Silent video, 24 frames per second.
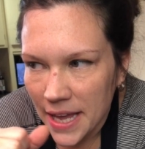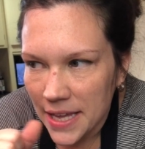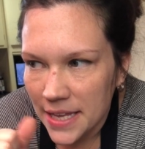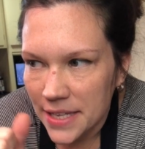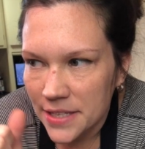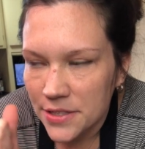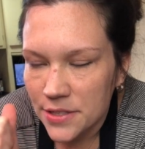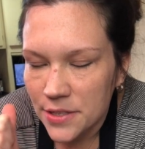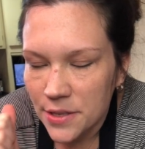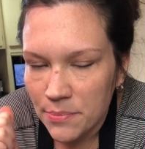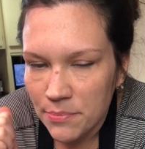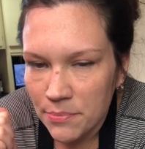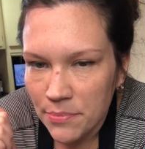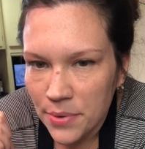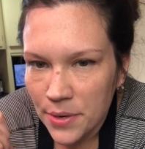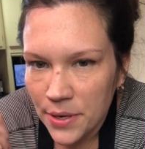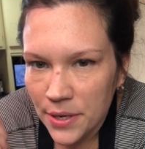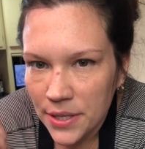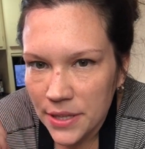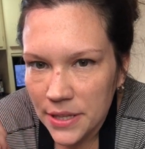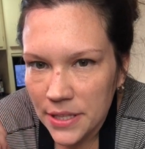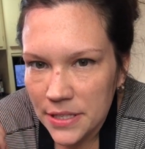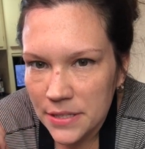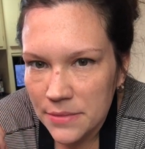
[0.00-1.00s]
is to
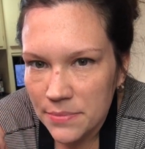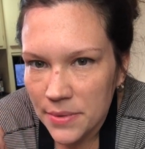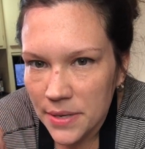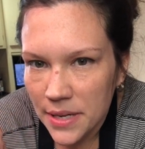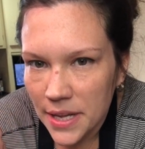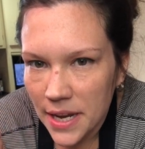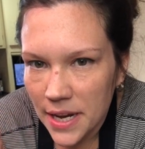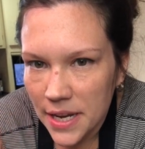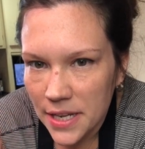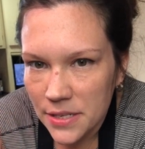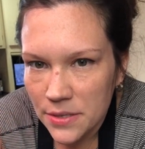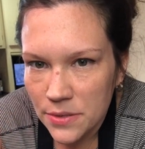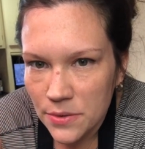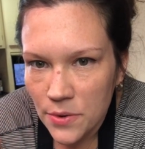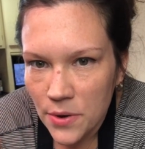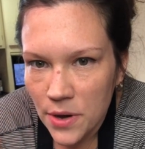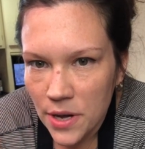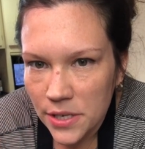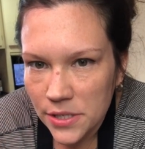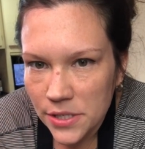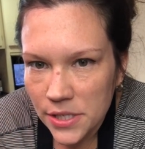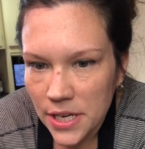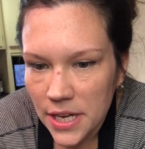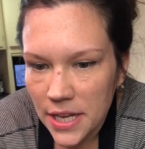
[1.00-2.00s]
put the spaghetti
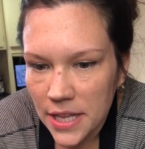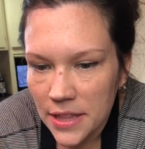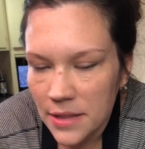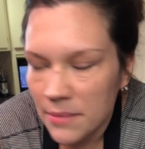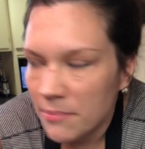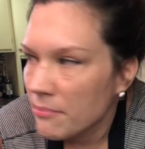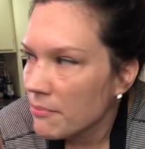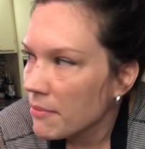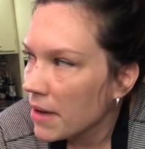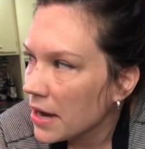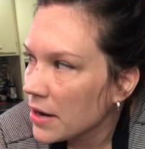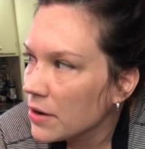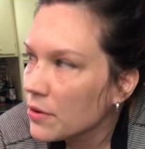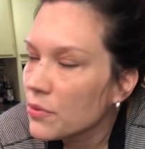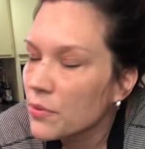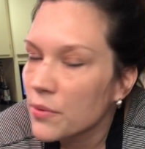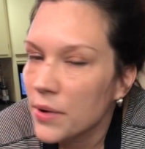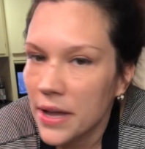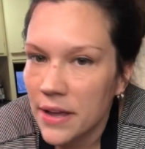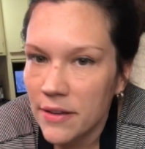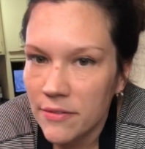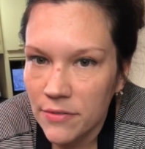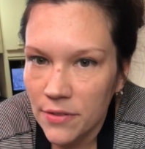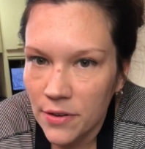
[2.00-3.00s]
squash in the
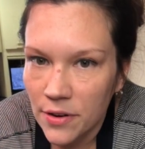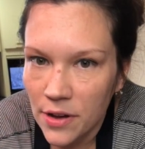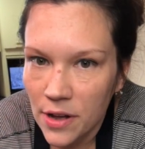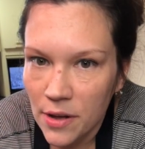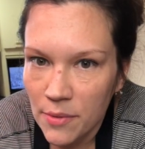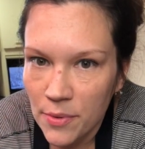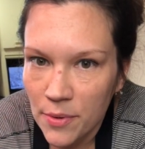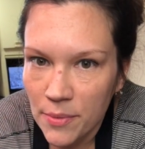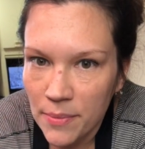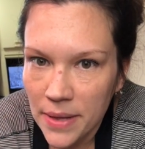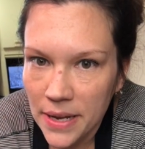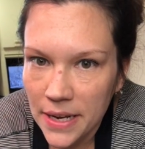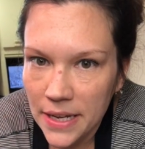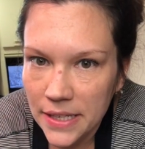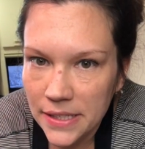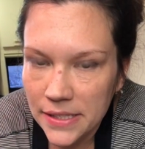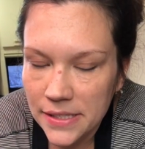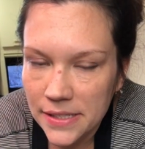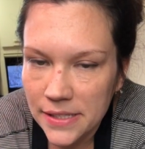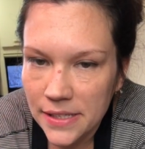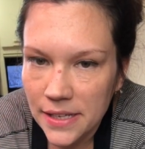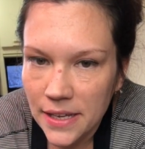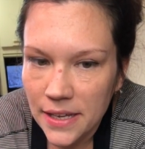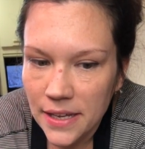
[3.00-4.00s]
microwave for a couple
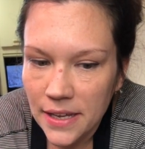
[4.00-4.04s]
minutes.